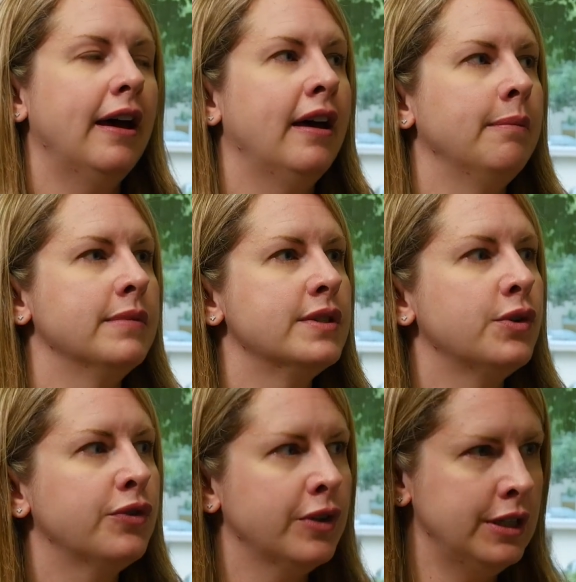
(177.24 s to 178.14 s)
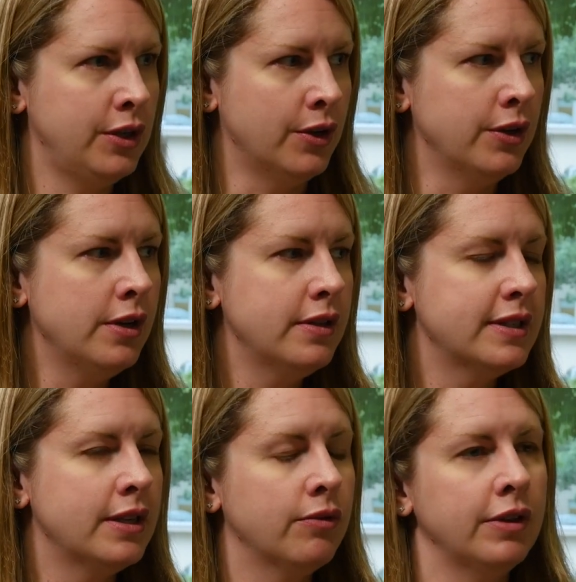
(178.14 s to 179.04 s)
Um, so for
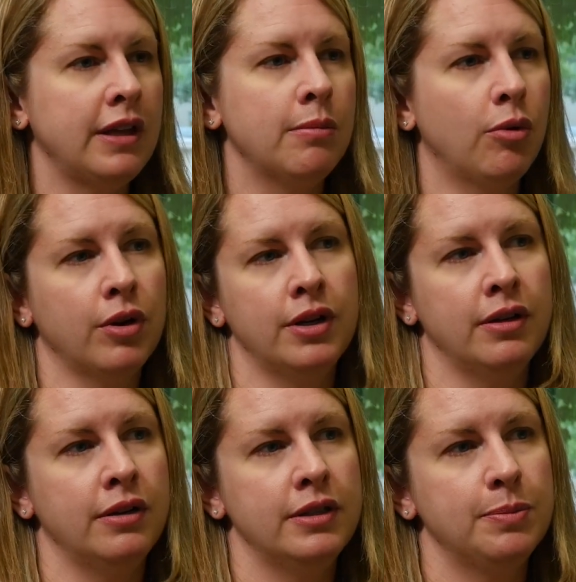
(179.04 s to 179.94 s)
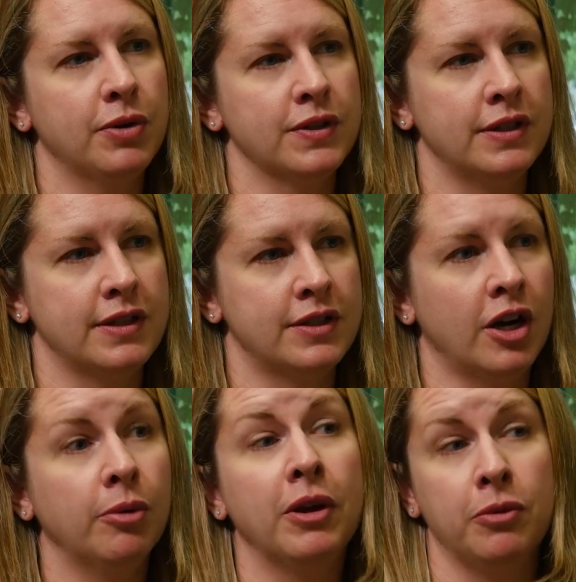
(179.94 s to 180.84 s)
adults, a really important person to
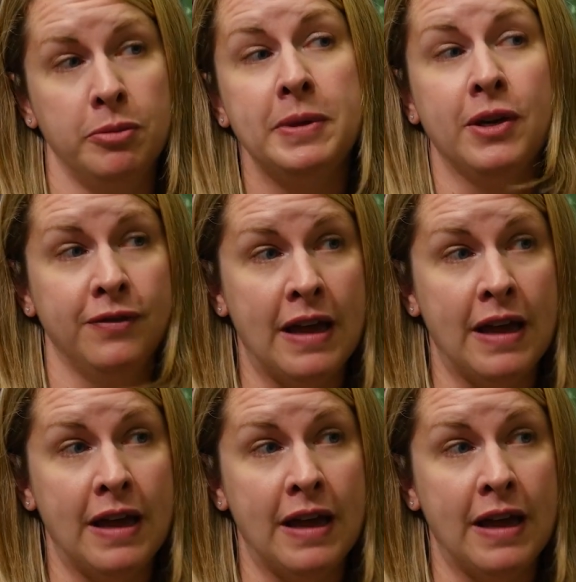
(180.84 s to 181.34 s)
start with would be your